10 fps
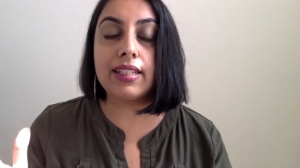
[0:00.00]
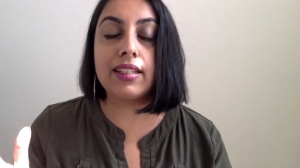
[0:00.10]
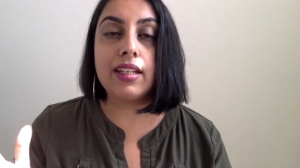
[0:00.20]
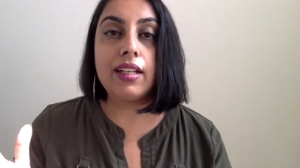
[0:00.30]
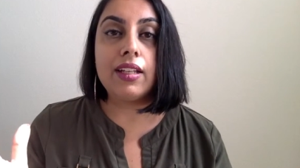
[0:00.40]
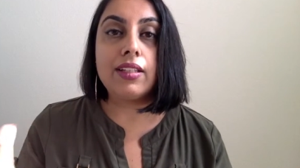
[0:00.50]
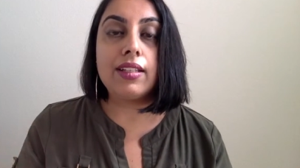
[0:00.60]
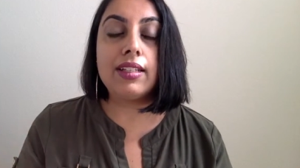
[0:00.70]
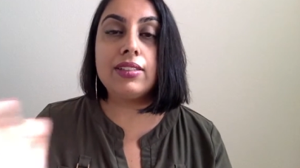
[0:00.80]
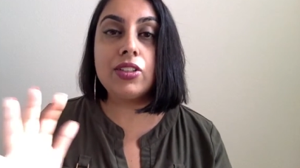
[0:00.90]
Like,
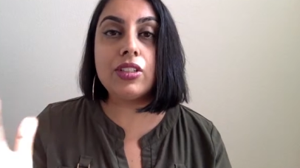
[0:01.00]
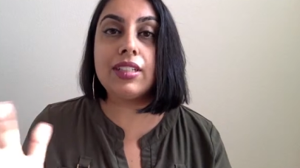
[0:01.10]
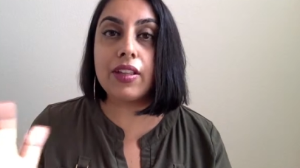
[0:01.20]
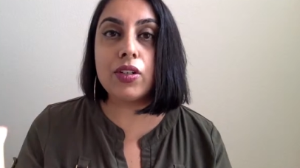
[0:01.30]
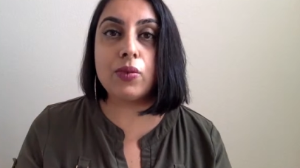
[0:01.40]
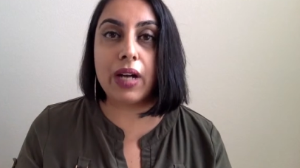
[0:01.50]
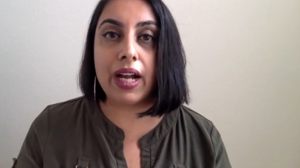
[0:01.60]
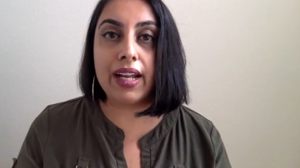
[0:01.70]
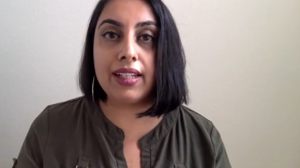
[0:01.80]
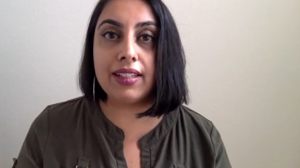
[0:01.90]
is there another
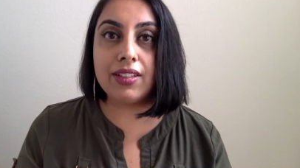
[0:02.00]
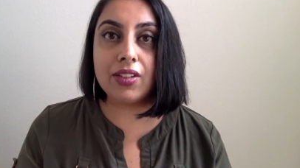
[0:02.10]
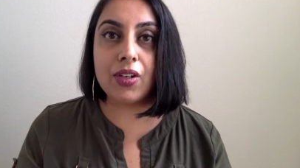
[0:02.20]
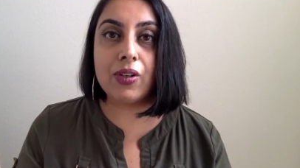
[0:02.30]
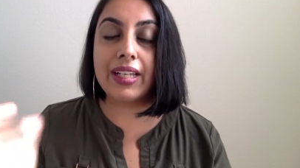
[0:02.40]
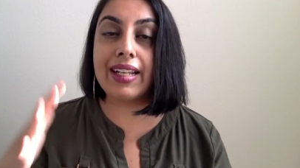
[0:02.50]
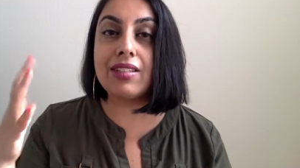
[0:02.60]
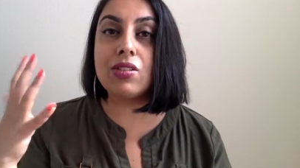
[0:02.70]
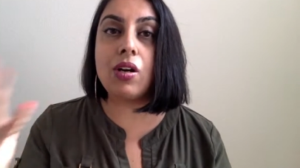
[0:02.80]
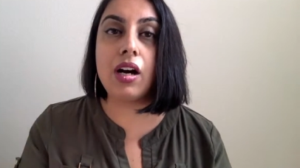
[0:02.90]
way? And I
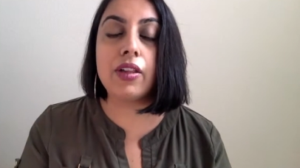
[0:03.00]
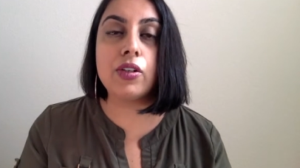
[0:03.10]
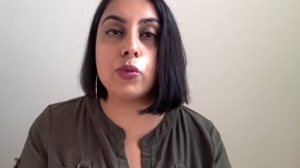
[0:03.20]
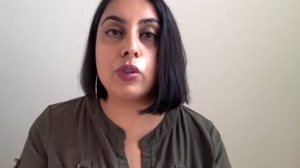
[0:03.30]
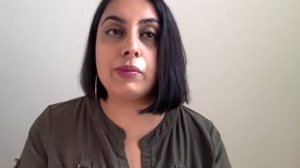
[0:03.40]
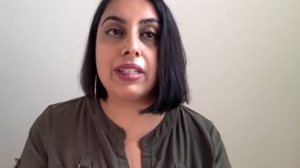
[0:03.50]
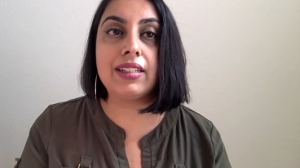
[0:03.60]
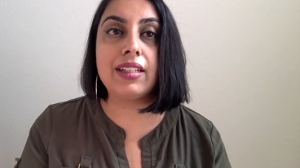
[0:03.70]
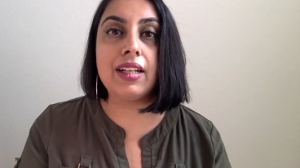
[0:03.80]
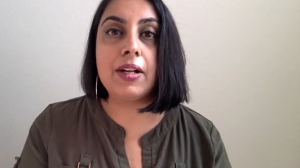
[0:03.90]
saw other
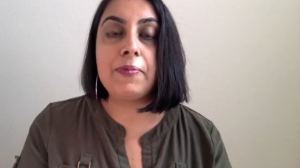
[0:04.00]
women.